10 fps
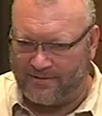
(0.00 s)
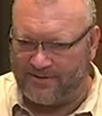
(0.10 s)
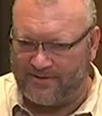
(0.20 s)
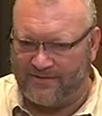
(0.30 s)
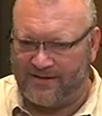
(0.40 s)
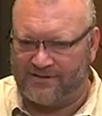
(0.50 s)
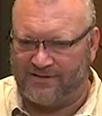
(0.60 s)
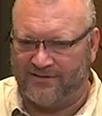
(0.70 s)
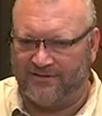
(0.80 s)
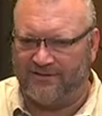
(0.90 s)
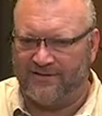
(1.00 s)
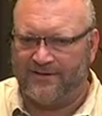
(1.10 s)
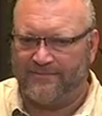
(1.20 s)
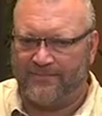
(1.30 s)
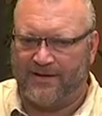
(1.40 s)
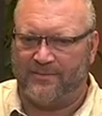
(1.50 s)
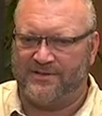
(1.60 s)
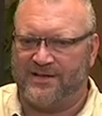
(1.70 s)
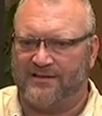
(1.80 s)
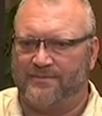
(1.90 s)
up with inventions, and we
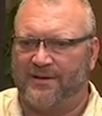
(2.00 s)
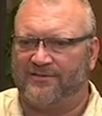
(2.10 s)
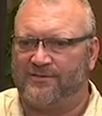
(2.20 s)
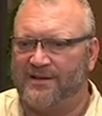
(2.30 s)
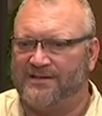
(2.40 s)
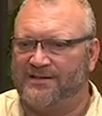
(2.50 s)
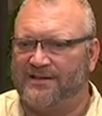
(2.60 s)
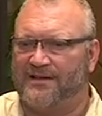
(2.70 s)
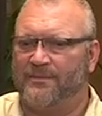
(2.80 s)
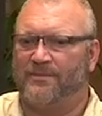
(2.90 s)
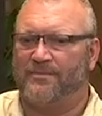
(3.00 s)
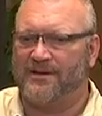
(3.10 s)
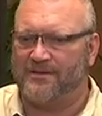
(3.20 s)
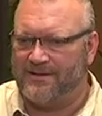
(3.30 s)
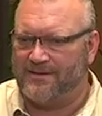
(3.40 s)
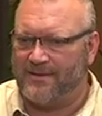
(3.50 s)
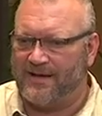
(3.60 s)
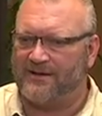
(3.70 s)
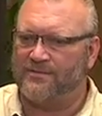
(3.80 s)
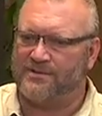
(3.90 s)
take the best 20 and we bring them in the
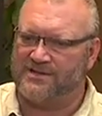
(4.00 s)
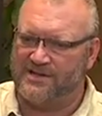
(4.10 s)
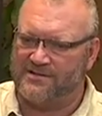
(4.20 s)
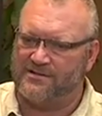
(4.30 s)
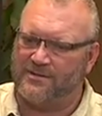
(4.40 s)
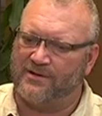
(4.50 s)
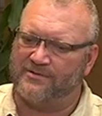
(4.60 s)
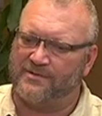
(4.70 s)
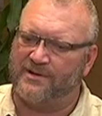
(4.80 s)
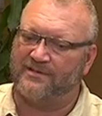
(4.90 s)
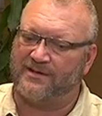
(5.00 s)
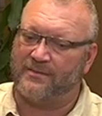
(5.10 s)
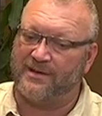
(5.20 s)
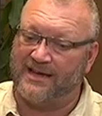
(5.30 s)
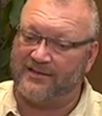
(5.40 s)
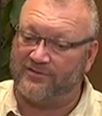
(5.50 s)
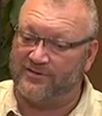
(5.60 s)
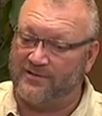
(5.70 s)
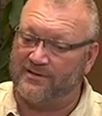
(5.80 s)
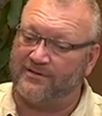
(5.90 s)
bank, we teach them to be entrepreneurs, and we get
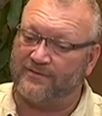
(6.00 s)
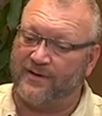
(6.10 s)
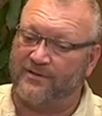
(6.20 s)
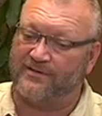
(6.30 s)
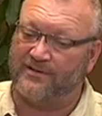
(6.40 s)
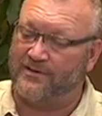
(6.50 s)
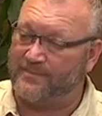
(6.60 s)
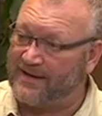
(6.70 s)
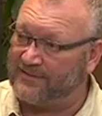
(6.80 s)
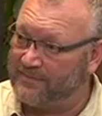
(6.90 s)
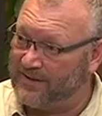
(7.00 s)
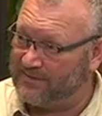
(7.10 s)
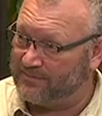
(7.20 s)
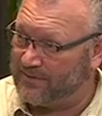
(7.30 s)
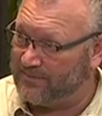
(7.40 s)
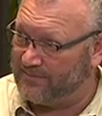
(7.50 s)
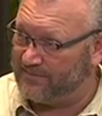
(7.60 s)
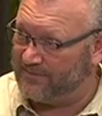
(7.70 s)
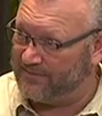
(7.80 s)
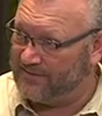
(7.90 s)
students focused on the bank's biggest
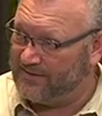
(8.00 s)
problems.